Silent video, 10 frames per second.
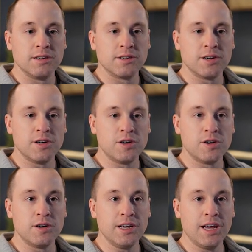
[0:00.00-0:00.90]

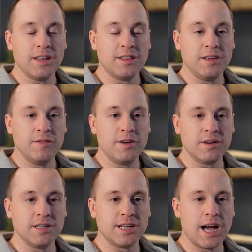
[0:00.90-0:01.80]
So at the
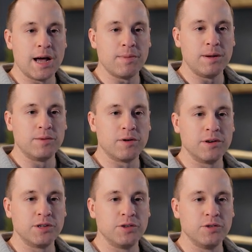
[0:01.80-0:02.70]
very top, I'm
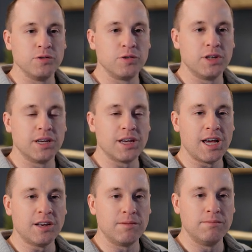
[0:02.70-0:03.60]
going to click
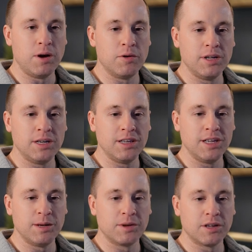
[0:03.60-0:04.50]
Add Component, and
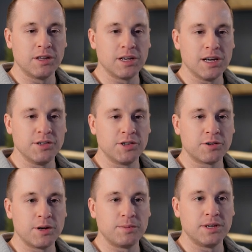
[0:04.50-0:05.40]
then I'm going to click on
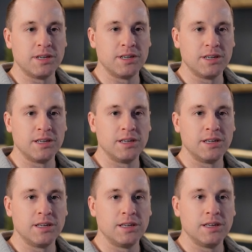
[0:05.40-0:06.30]
Script.
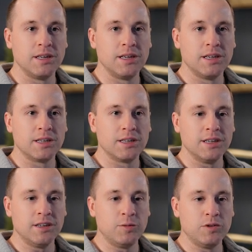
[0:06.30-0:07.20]

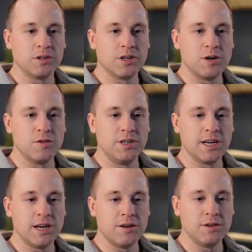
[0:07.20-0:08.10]
And then we'll go
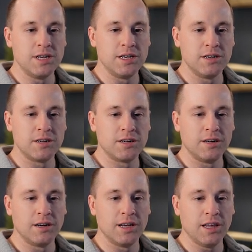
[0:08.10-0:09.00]
down here,
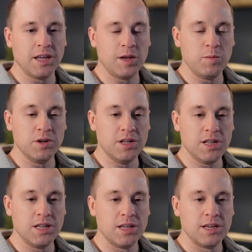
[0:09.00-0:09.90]
and
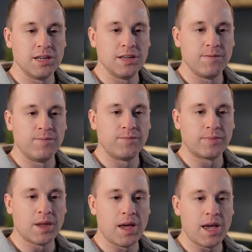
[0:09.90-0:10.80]
we'll
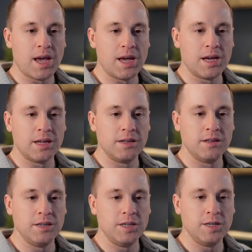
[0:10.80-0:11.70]
add
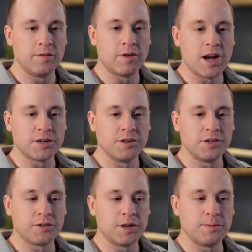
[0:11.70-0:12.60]
the fracture
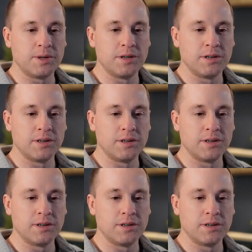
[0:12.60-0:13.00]
script.